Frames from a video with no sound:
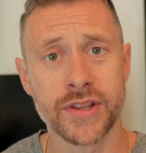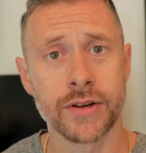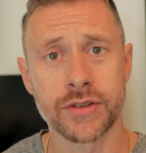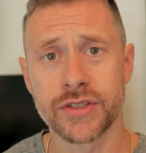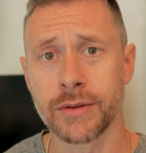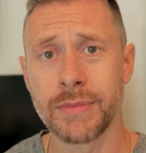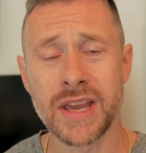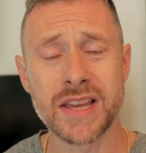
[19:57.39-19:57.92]

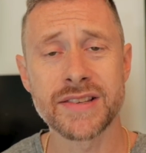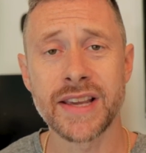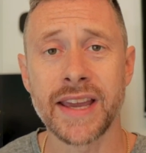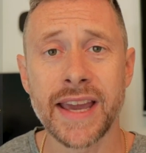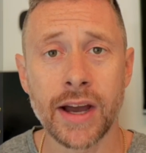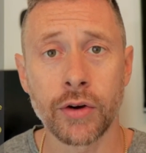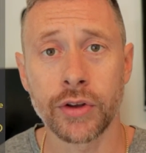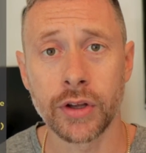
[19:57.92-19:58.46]
there's some easy
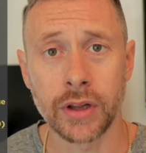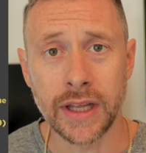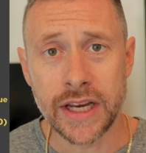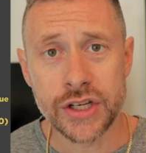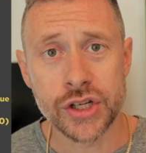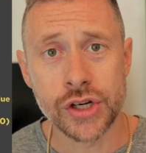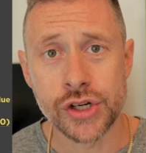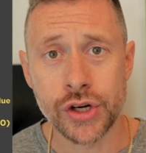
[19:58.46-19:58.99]

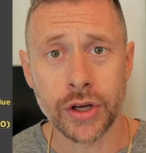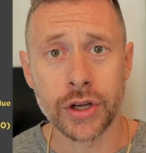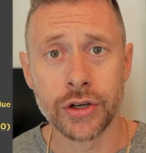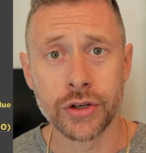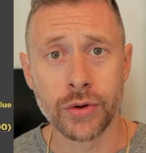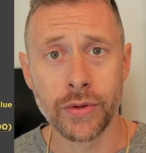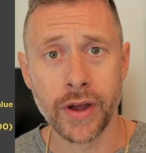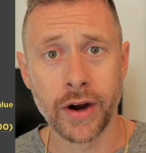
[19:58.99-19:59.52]
calculations you can
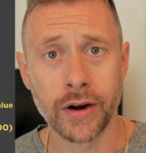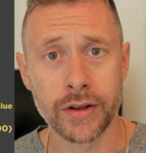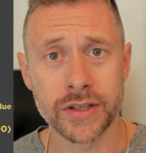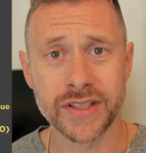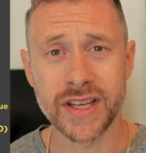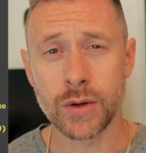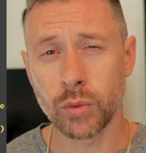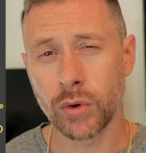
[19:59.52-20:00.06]
do there to
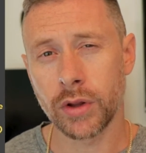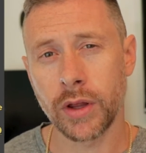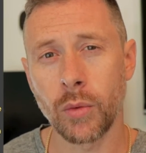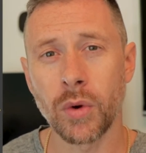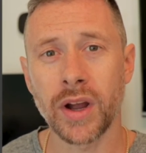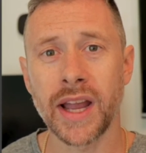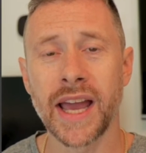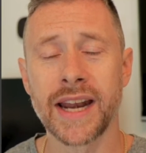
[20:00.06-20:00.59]
see really
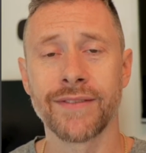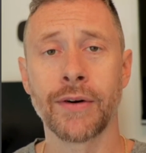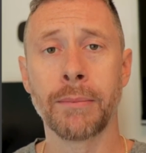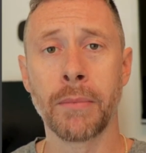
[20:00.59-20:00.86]
what kind of a